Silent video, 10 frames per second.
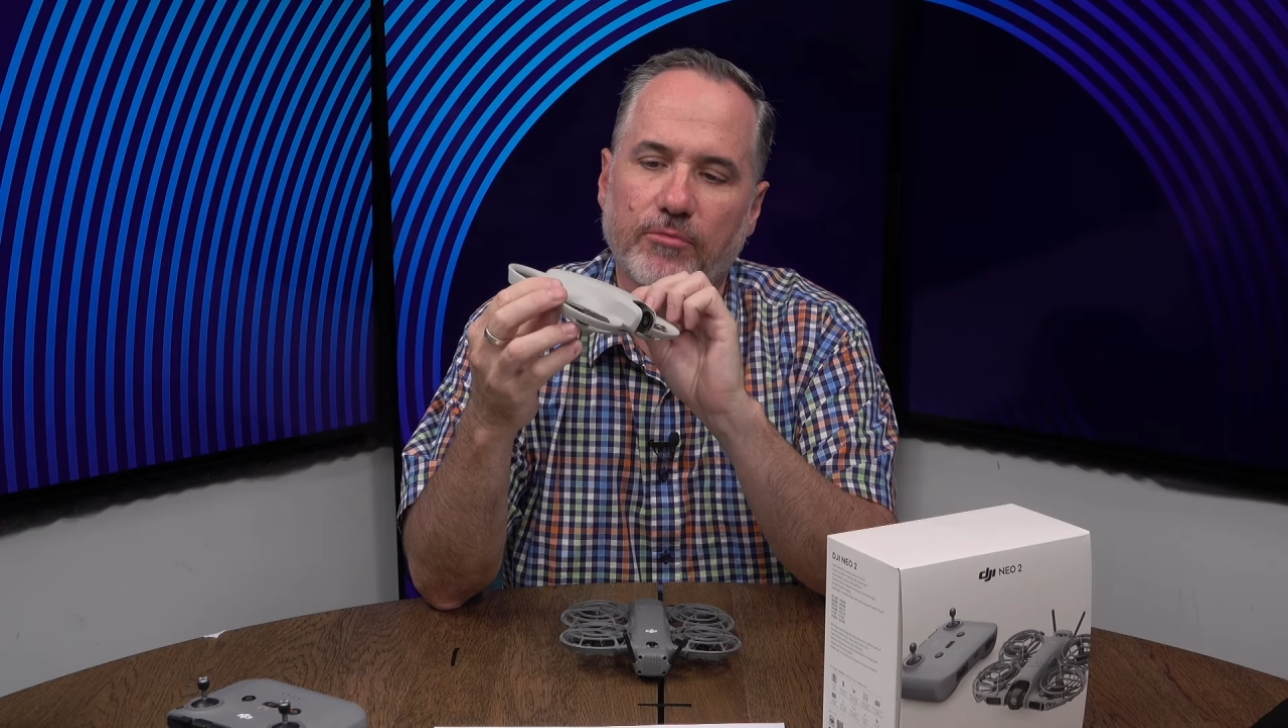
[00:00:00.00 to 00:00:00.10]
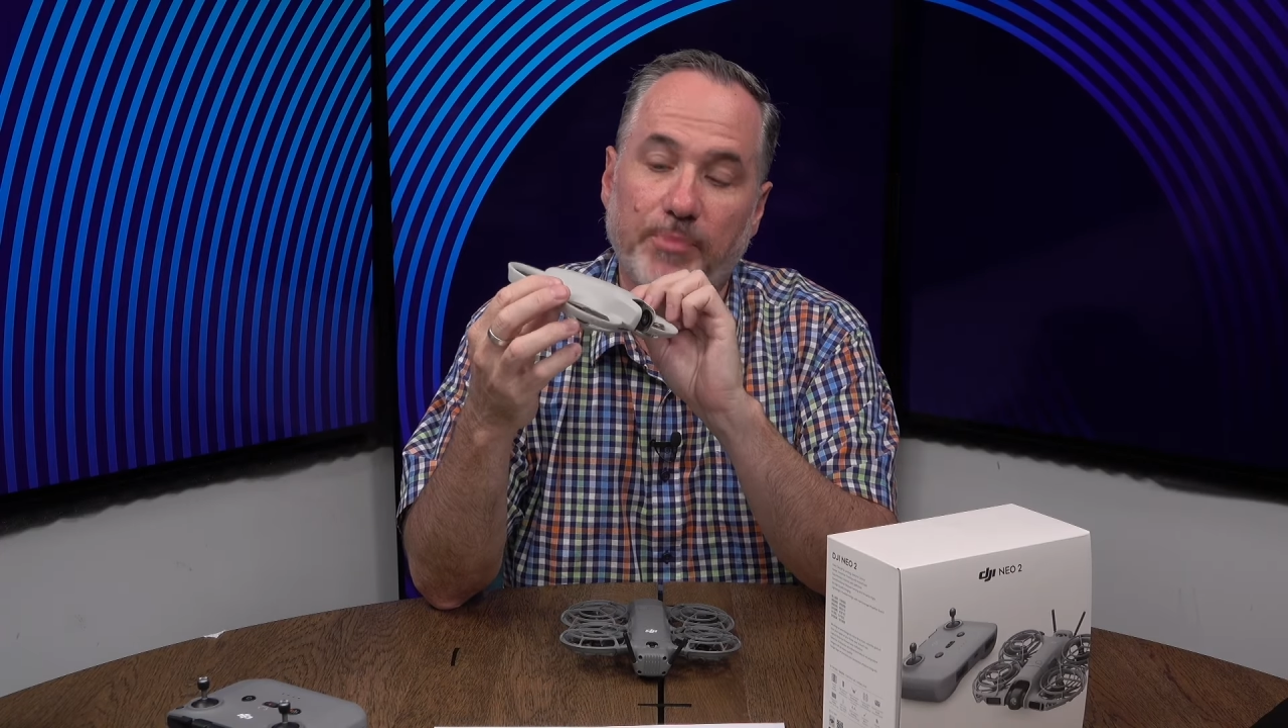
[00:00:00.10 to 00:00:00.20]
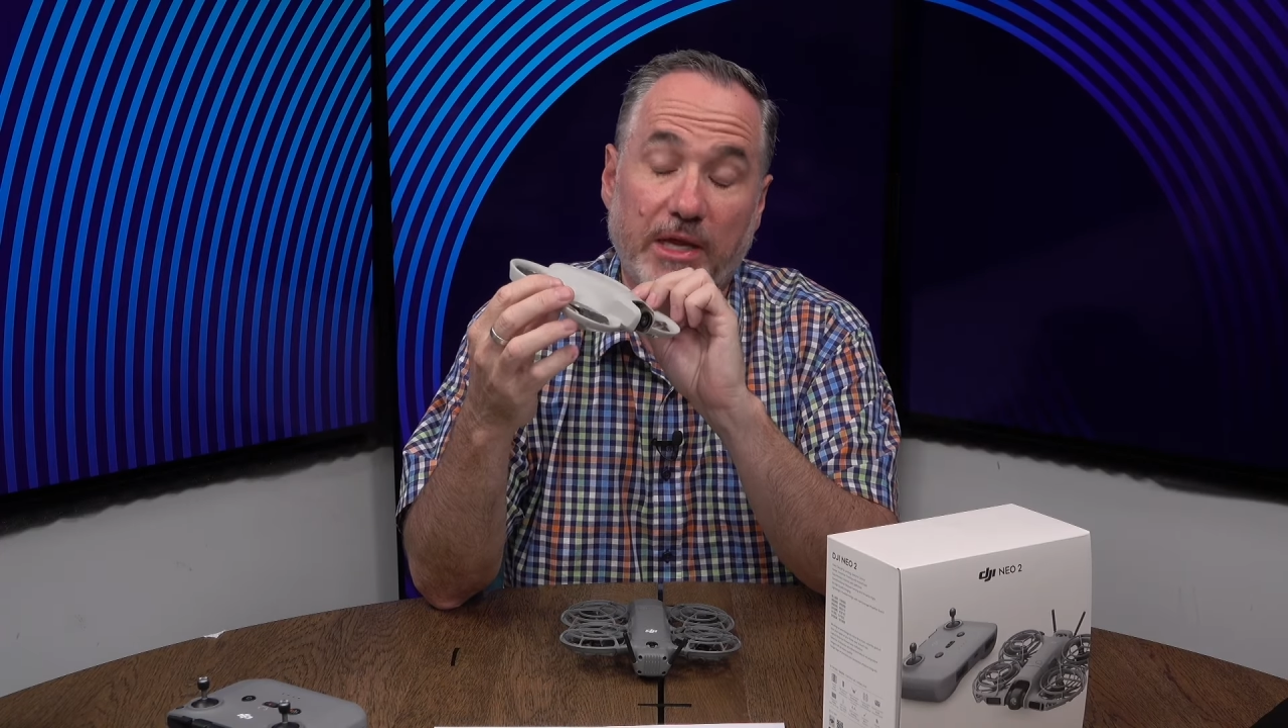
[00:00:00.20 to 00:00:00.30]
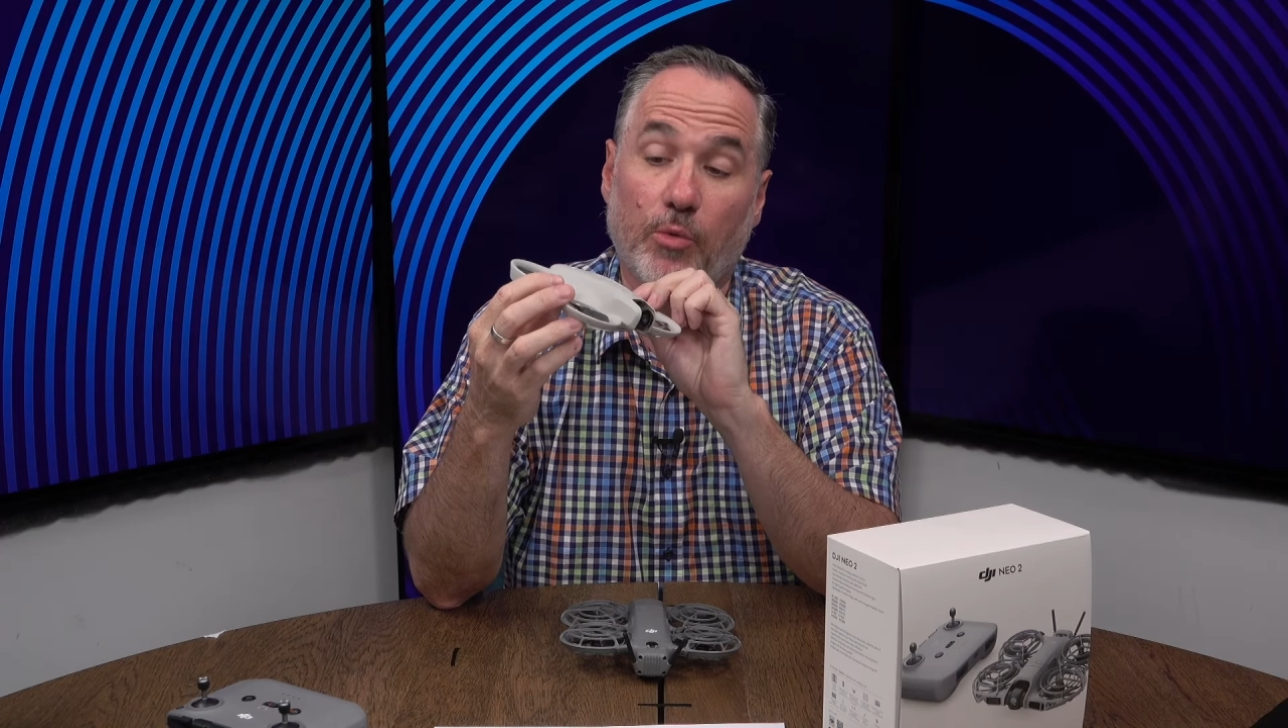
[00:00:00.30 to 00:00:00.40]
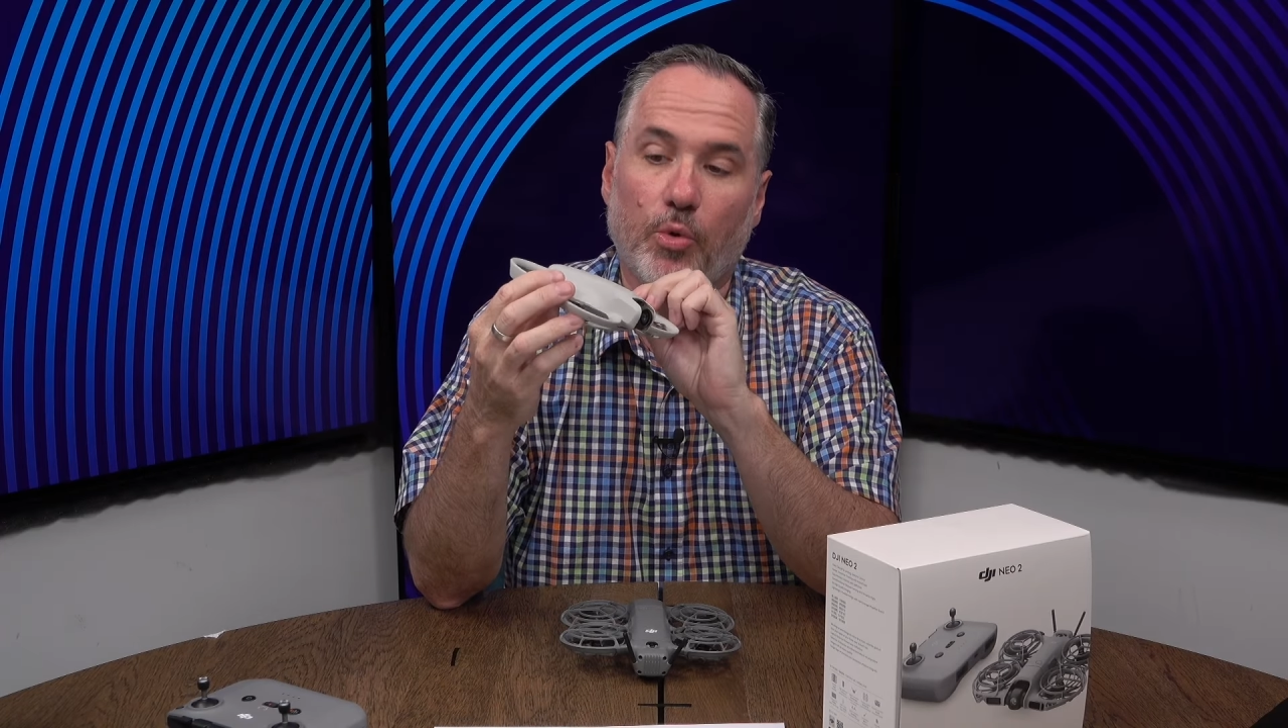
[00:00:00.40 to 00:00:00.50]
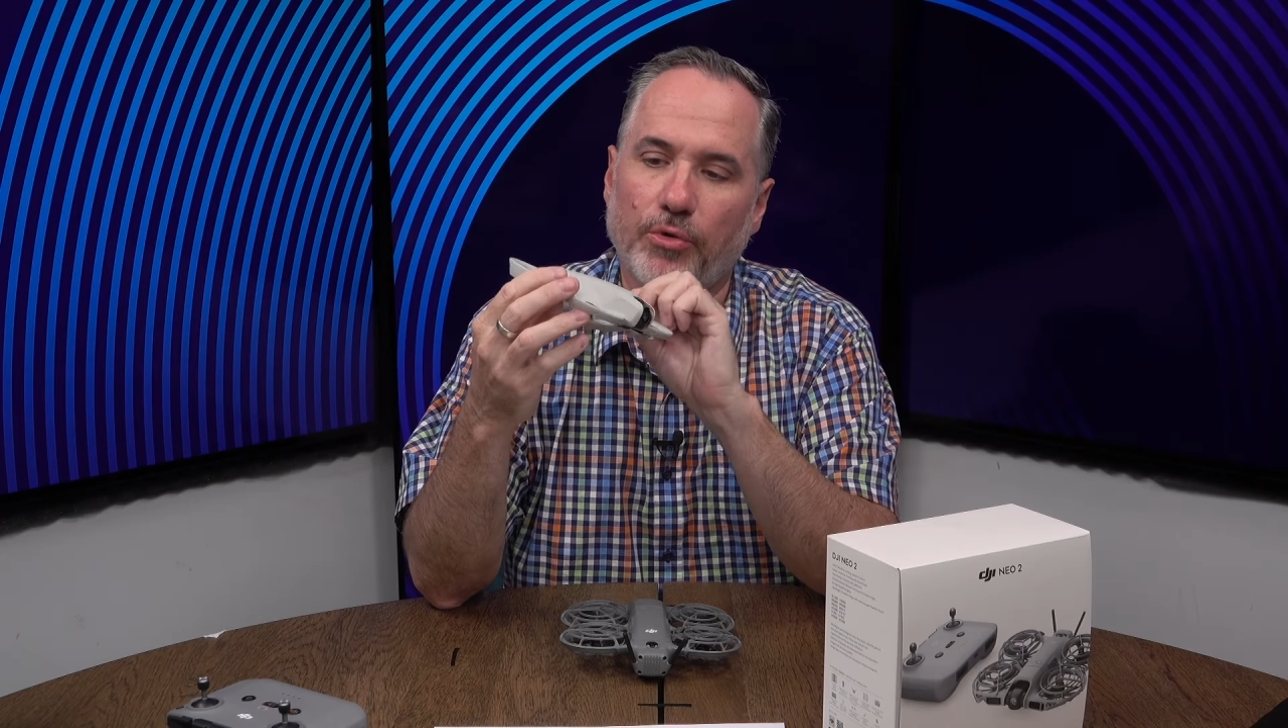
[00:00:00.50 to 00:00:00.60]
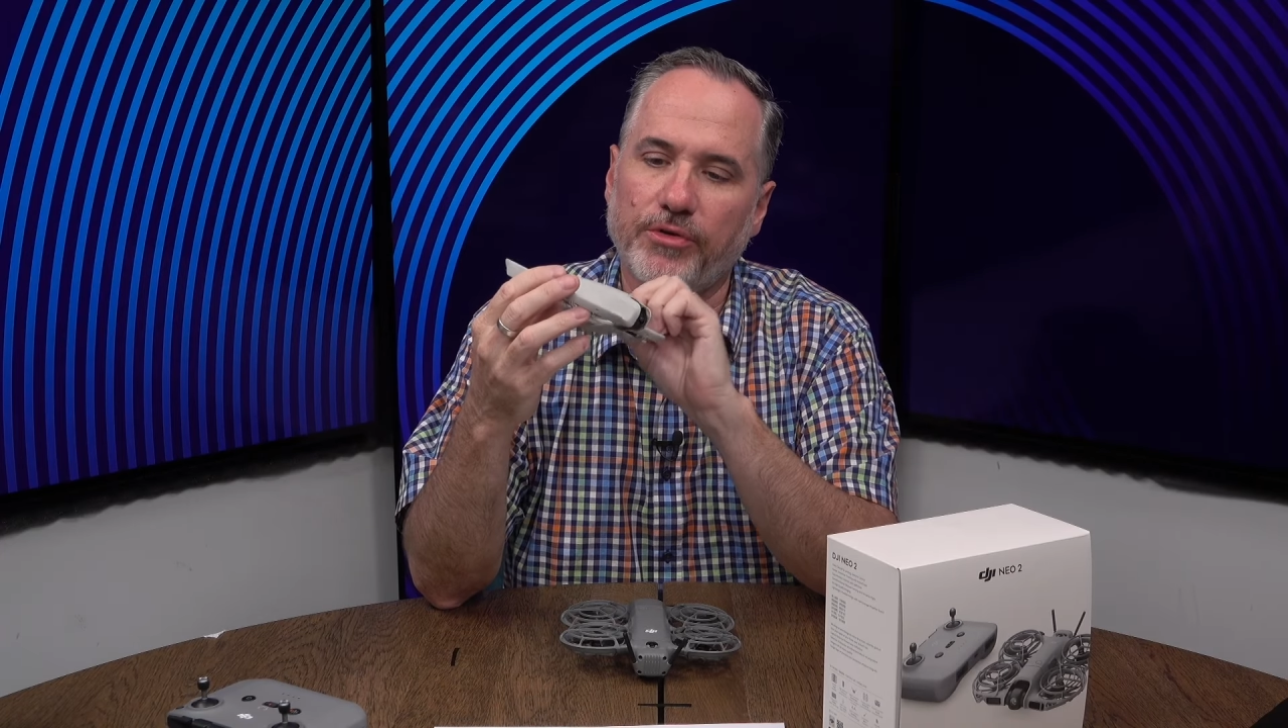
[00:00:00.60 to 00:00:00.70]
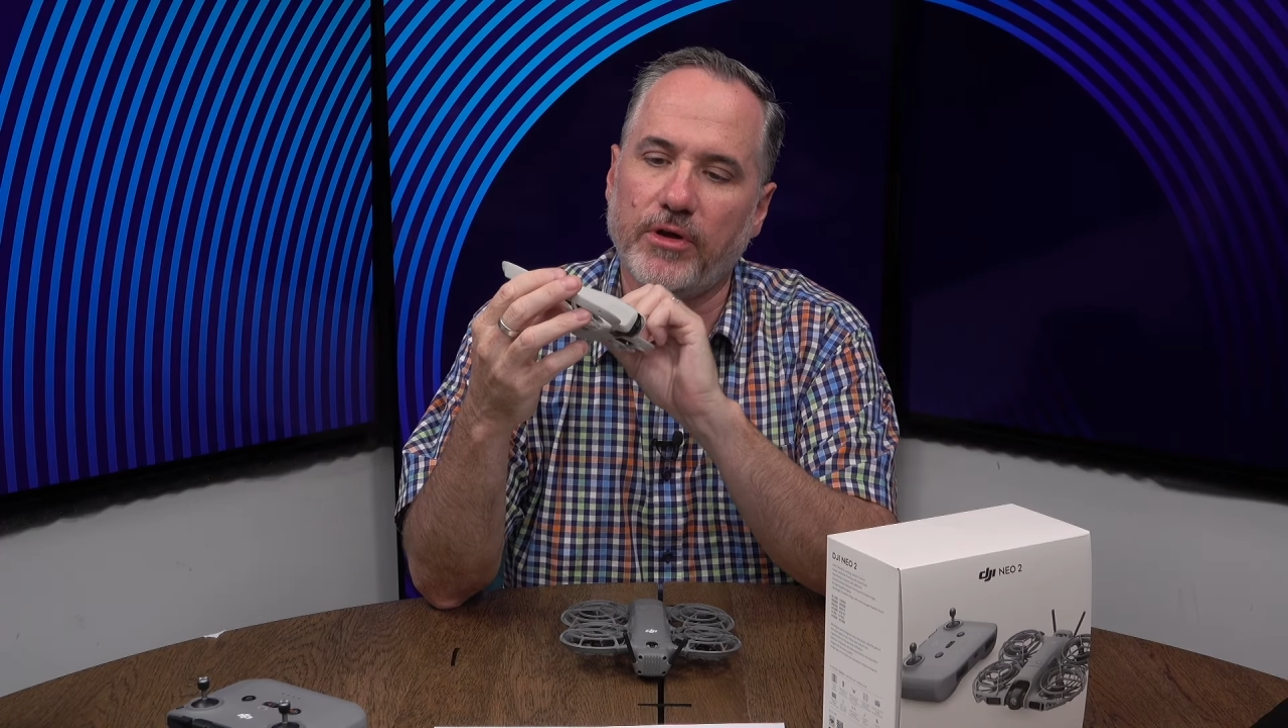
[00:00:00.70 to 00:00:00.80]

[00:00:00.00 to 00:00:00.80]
big award